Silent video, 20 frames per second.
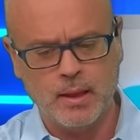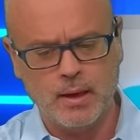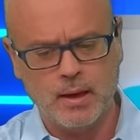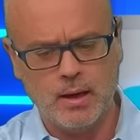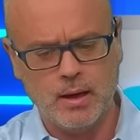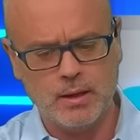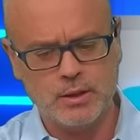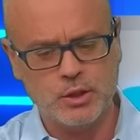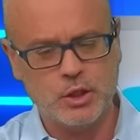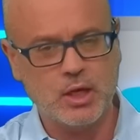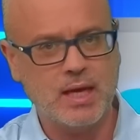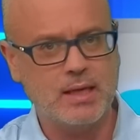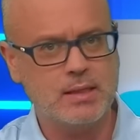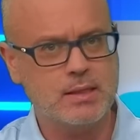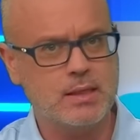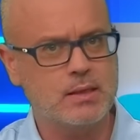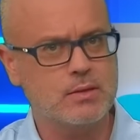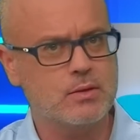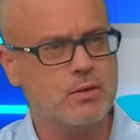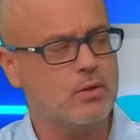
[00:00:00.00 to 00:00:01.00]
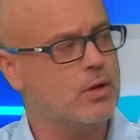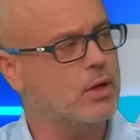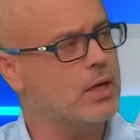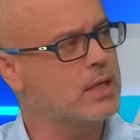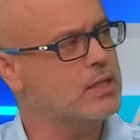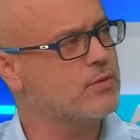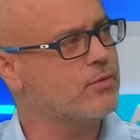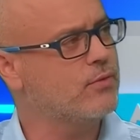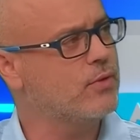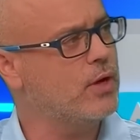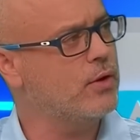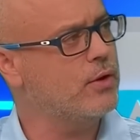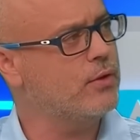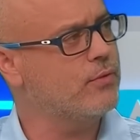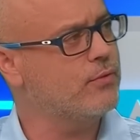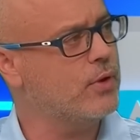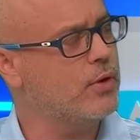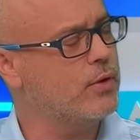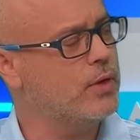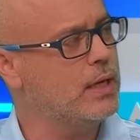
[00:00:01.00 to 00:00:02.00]
Uh, she gets into the race very,
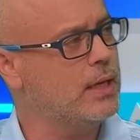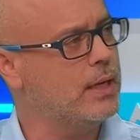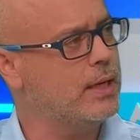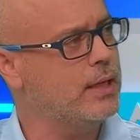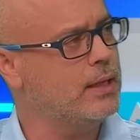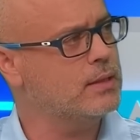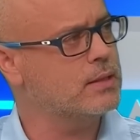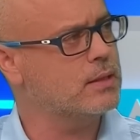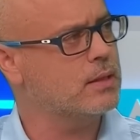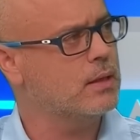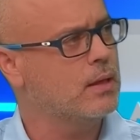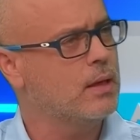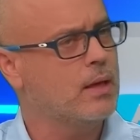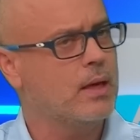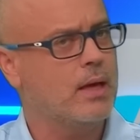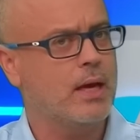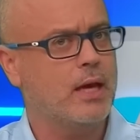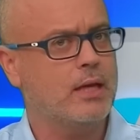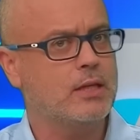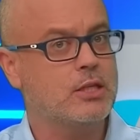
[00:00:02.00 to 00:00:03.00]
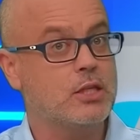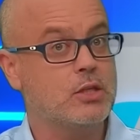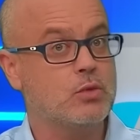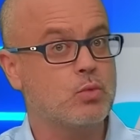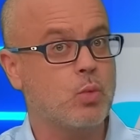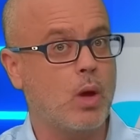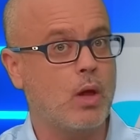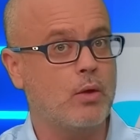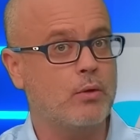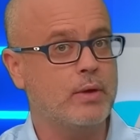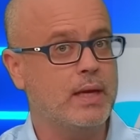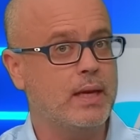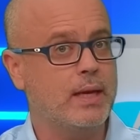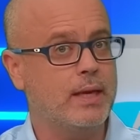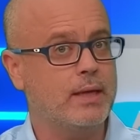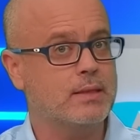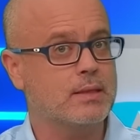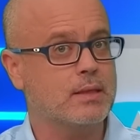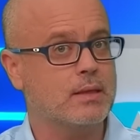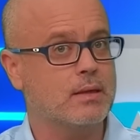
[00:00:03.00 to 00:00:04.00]
very late, and she's well
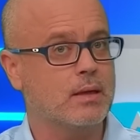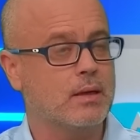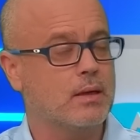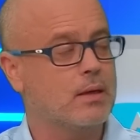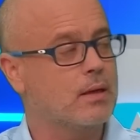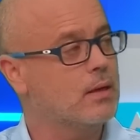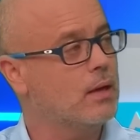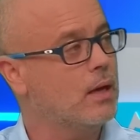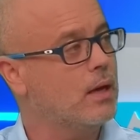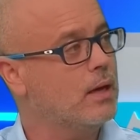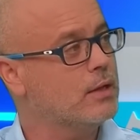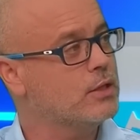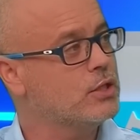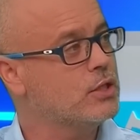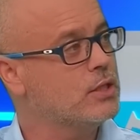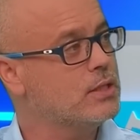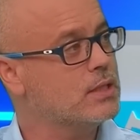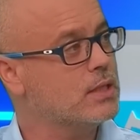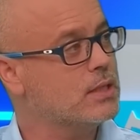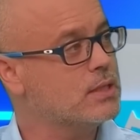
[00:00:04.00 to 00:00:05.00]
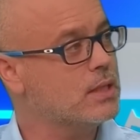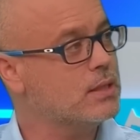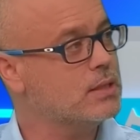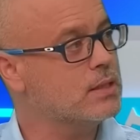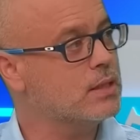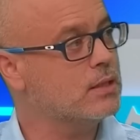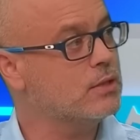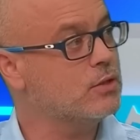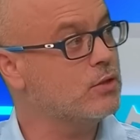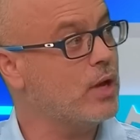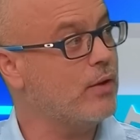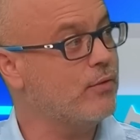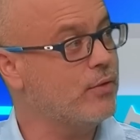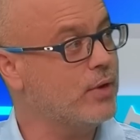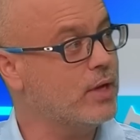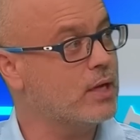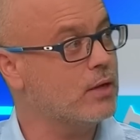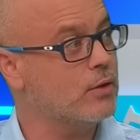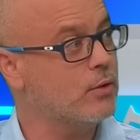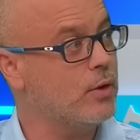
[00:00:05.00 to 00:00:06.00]
related. Uh, she's assisted to
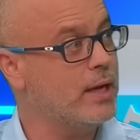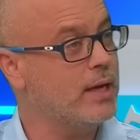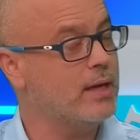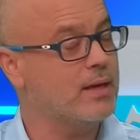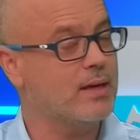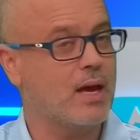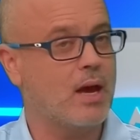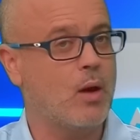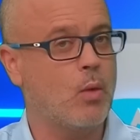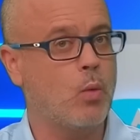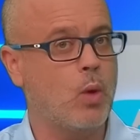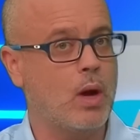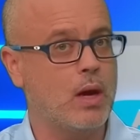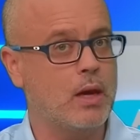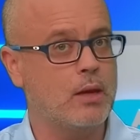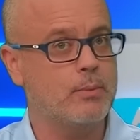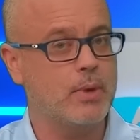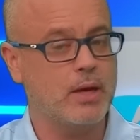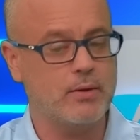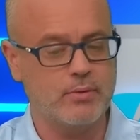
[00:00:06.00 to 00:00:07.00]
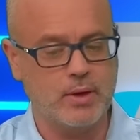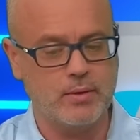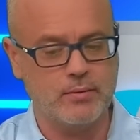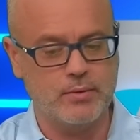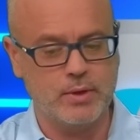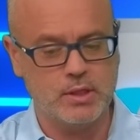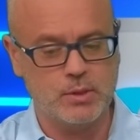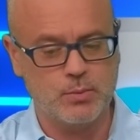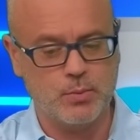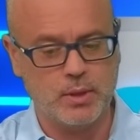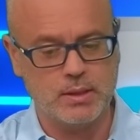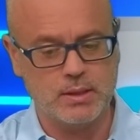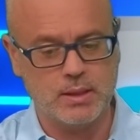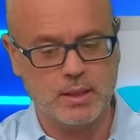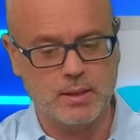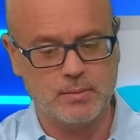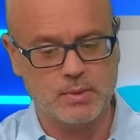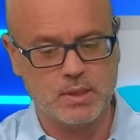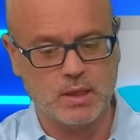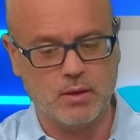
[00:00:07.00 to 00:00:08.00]
African Rain, a well above average sprinter
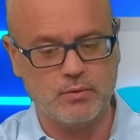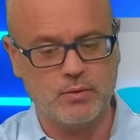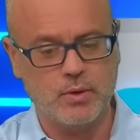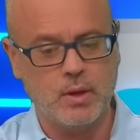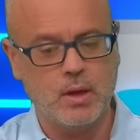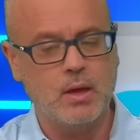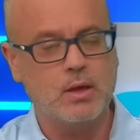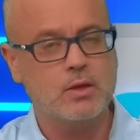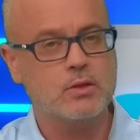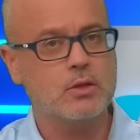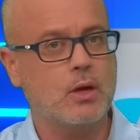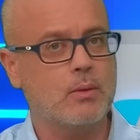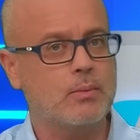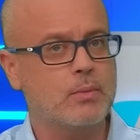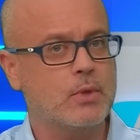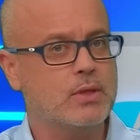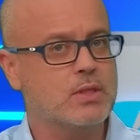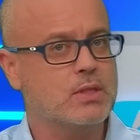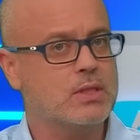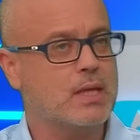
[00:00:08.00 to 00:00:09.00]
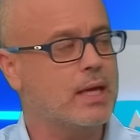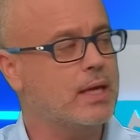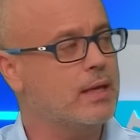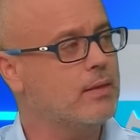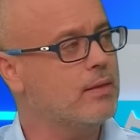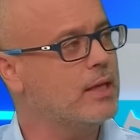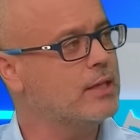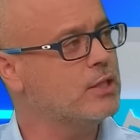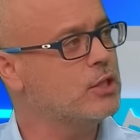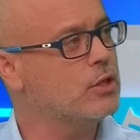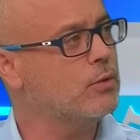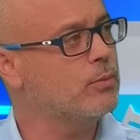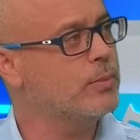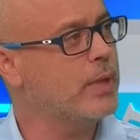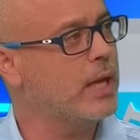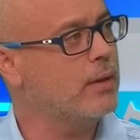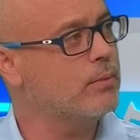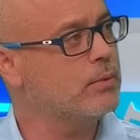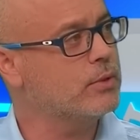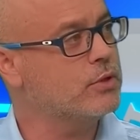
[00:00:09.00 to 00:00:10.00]
himself. So I'm not saying that she'll be
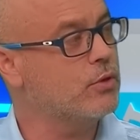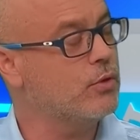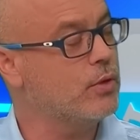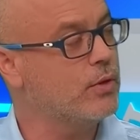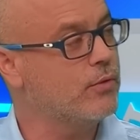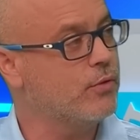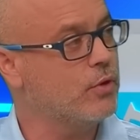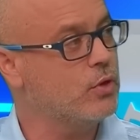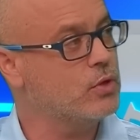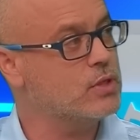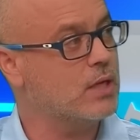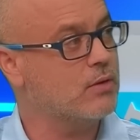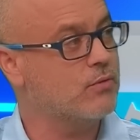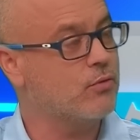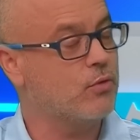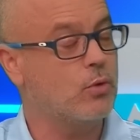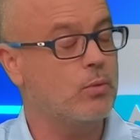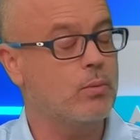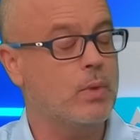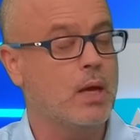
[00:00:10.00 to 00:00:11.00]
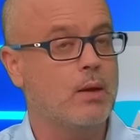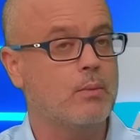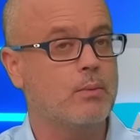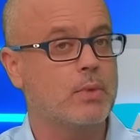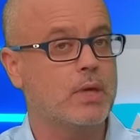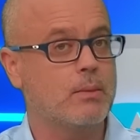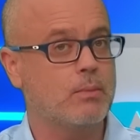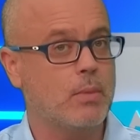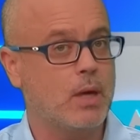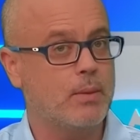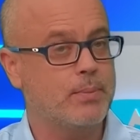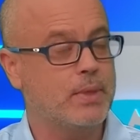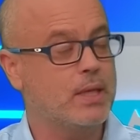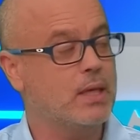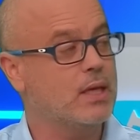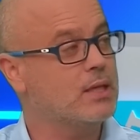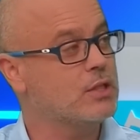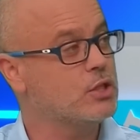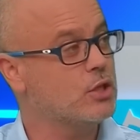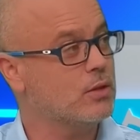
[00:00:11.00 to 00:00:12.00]
able to reverse that form, but in my
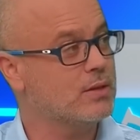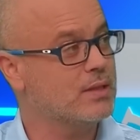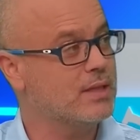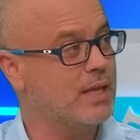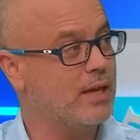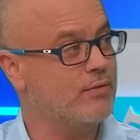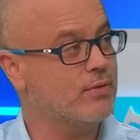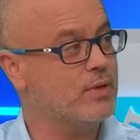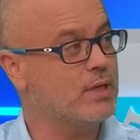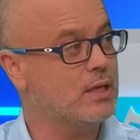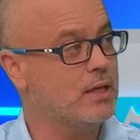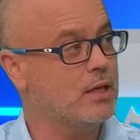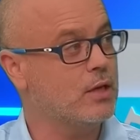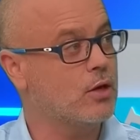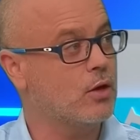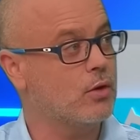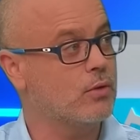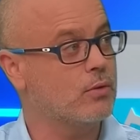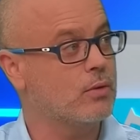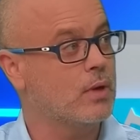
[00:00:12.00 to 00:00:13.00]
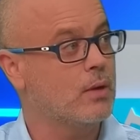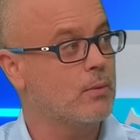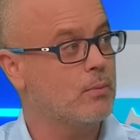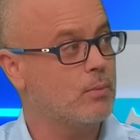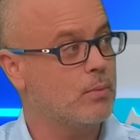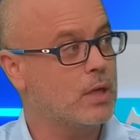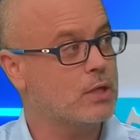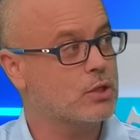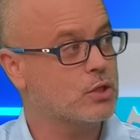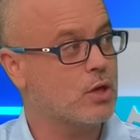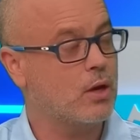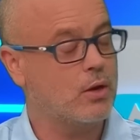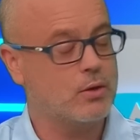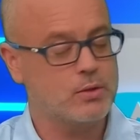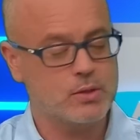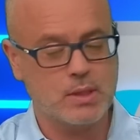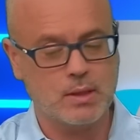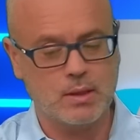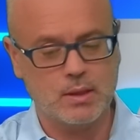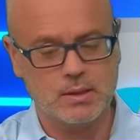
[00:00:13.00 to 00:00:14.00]
opinion, she'll definitely go much
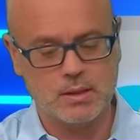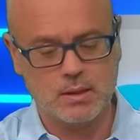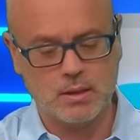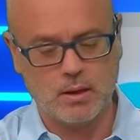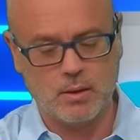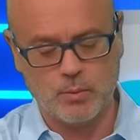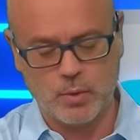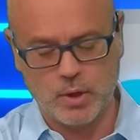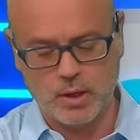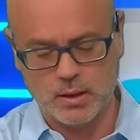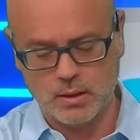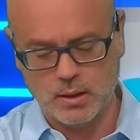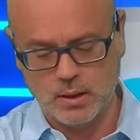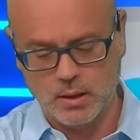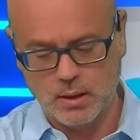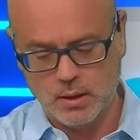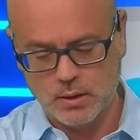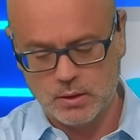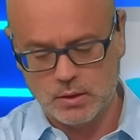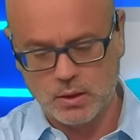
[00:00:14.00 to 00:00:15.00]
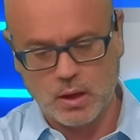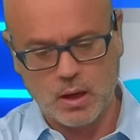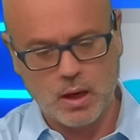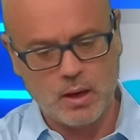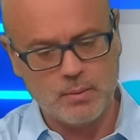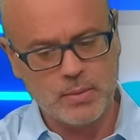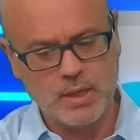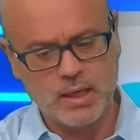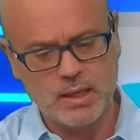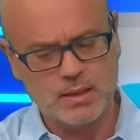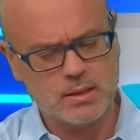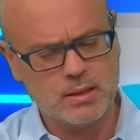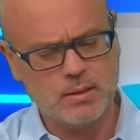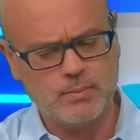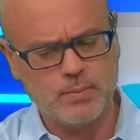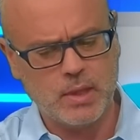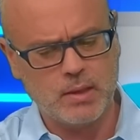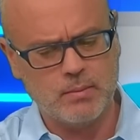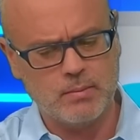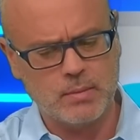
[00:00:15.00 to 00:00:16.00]
closer this time round. So I'm going to
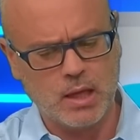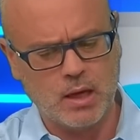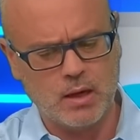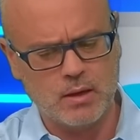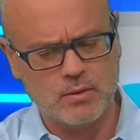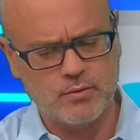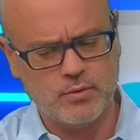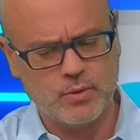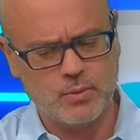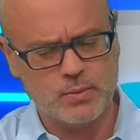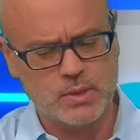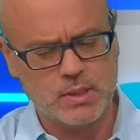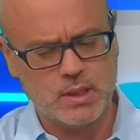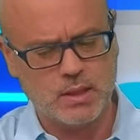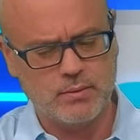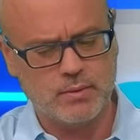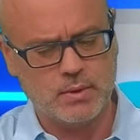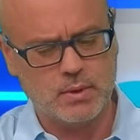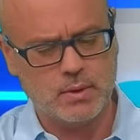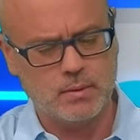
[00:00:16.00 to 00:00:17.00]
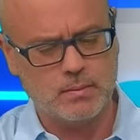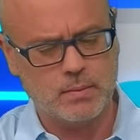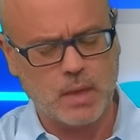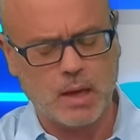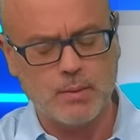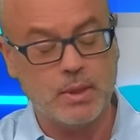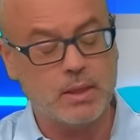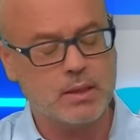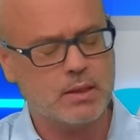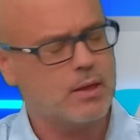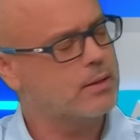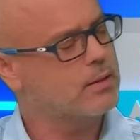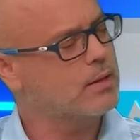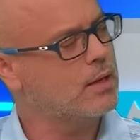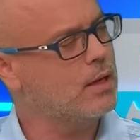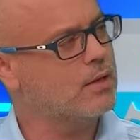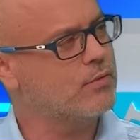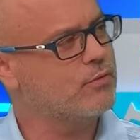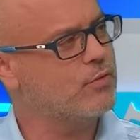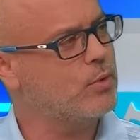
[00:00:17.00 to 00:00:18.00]
tip them nine from seven. I mean,
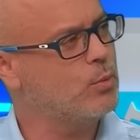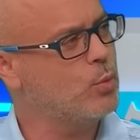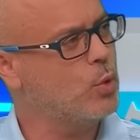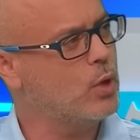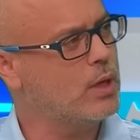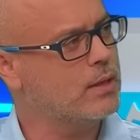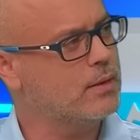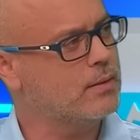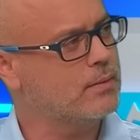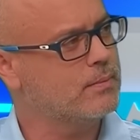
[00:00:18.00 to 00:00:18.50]
nine from one.